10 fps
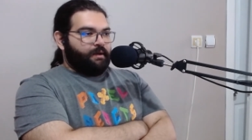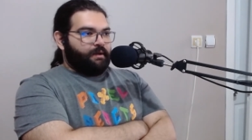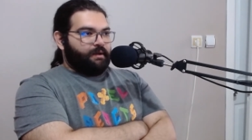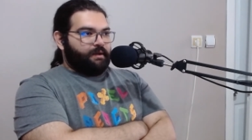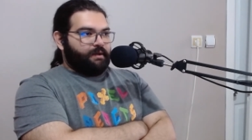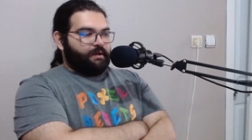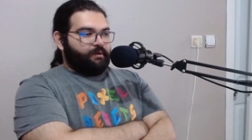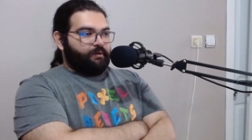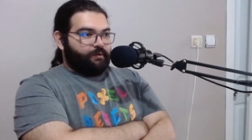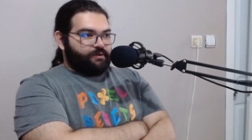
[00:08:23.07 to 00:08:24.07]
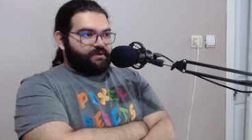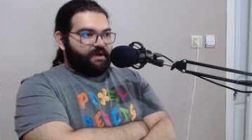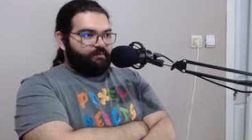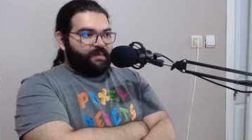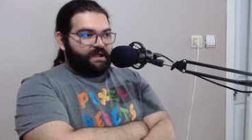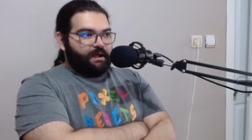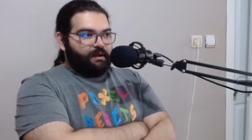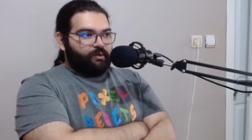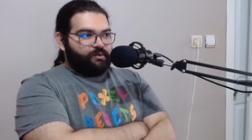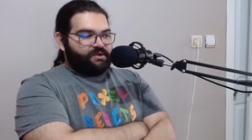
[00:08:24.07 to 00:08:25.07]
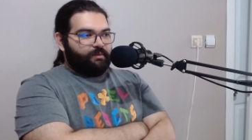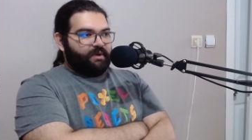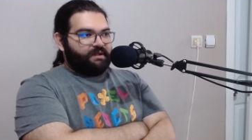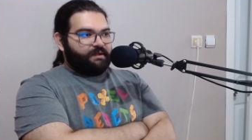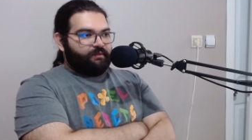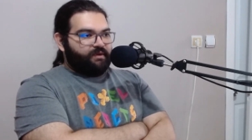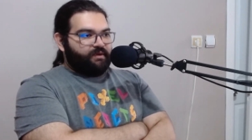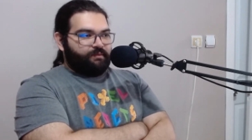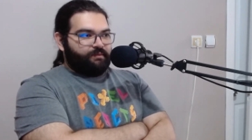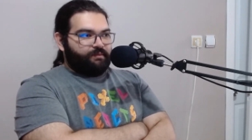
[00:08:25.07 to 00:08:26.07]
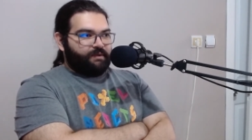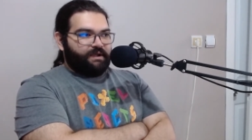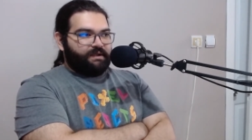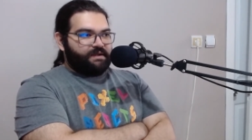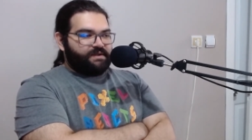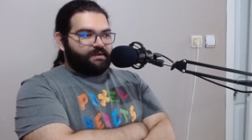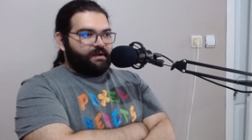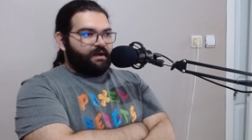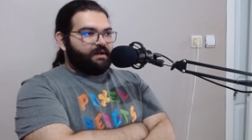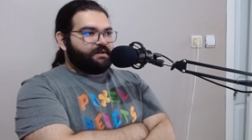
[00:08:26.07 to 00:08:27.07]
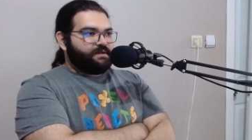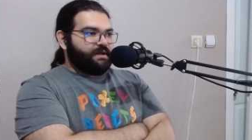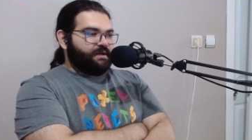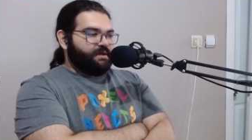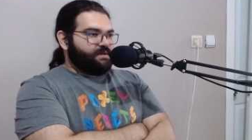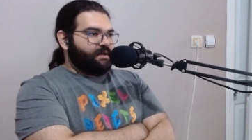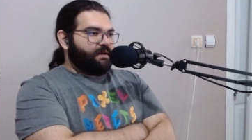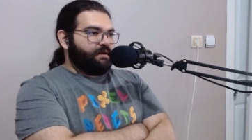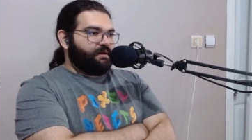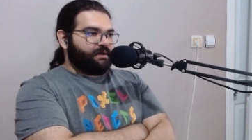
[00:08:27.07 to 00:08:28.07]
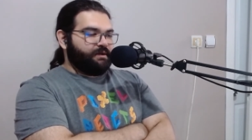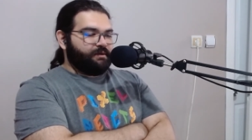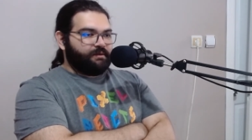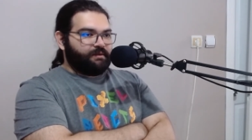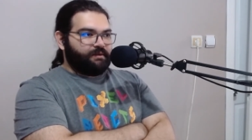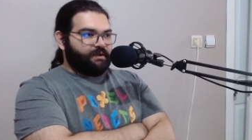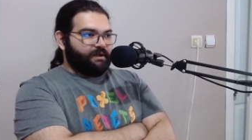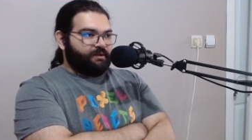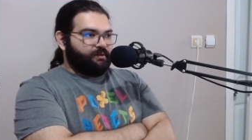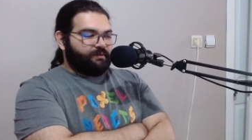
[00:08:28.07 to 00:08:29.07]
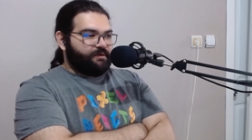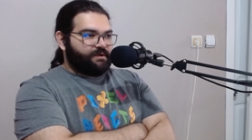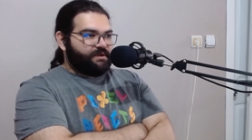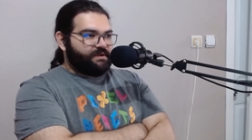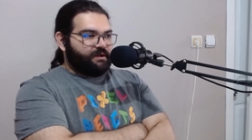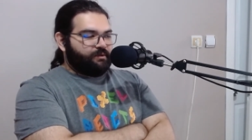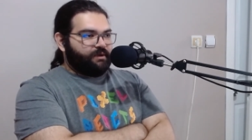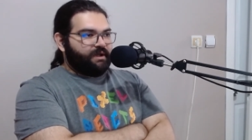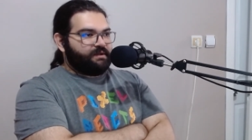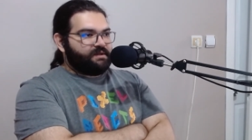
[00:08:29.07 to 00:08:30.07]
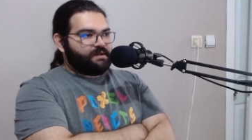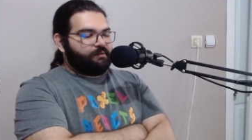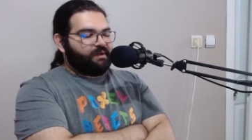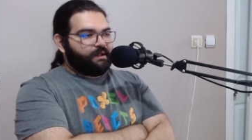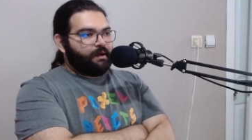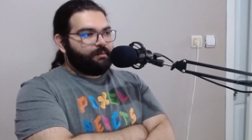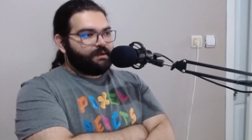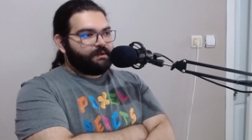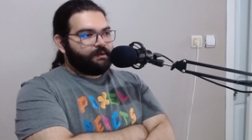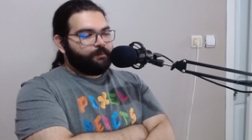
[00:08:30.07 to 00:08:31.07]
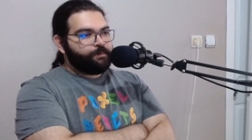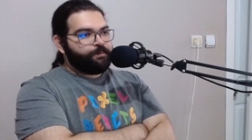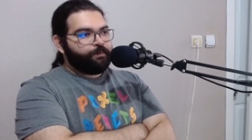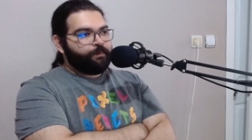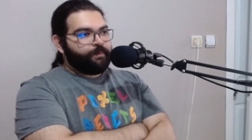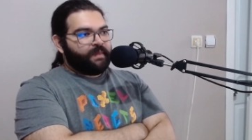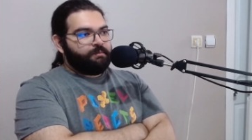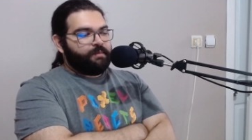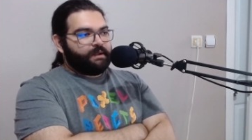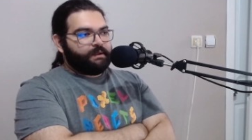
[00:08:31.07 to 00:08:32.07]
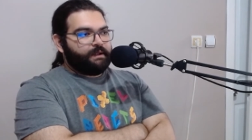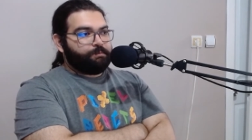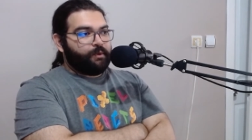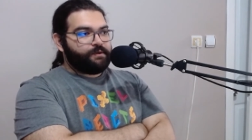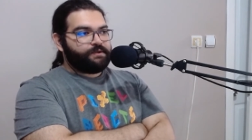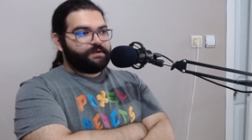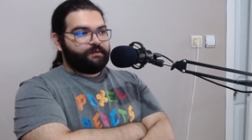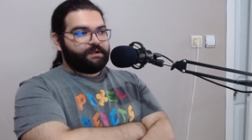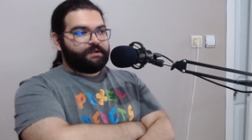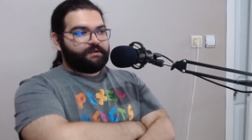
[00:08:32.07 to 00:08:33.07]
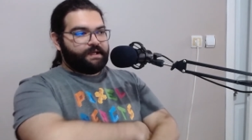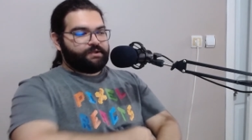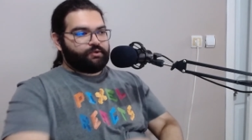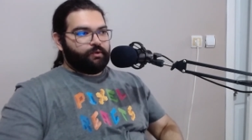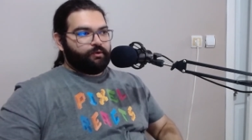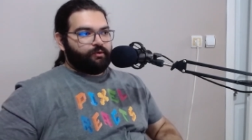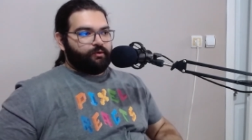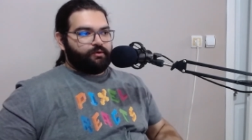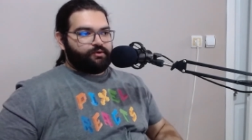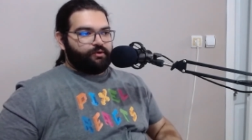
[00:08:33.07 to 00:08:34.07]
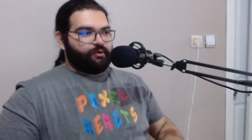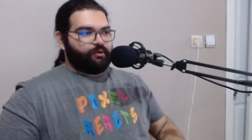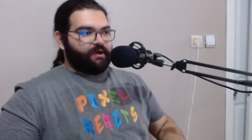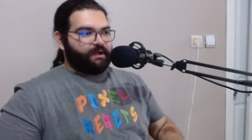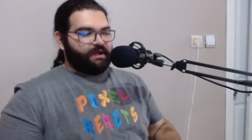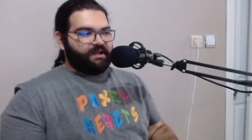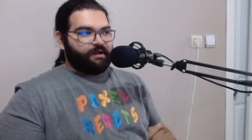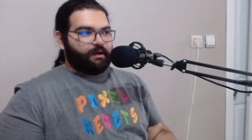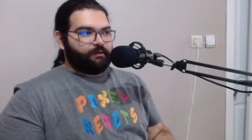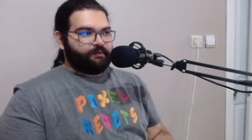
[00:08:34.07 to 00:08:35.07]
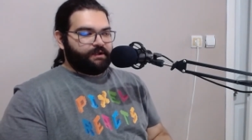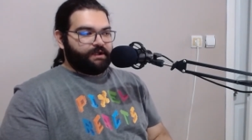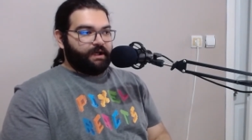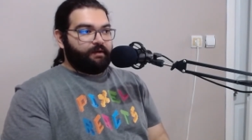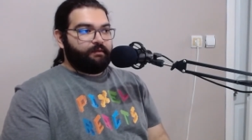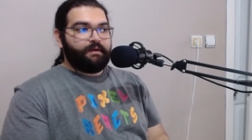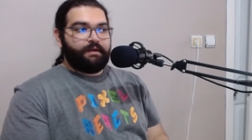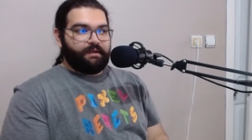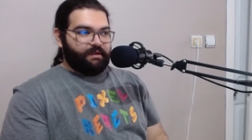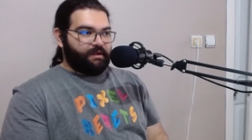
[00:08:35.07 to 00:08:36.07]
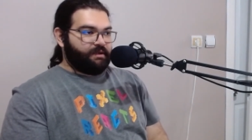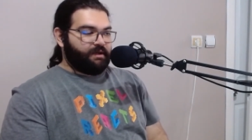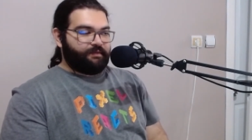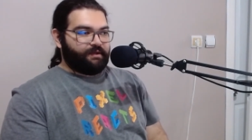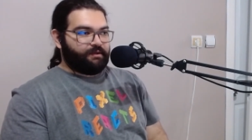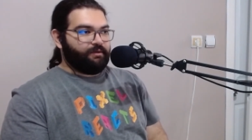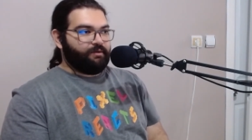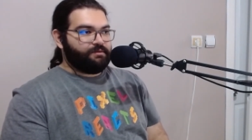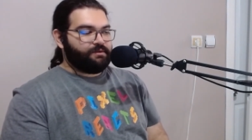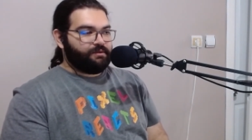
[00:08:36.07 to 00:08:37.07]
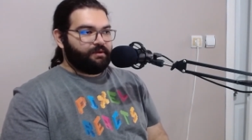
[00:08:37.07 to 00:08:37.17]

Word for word: and of course now Mikhail knows about it even if he doesn't really understand he's a little kid kid of course he's not going to understand what happened but that person with the trench coat also going in and out of the cave he definitely knows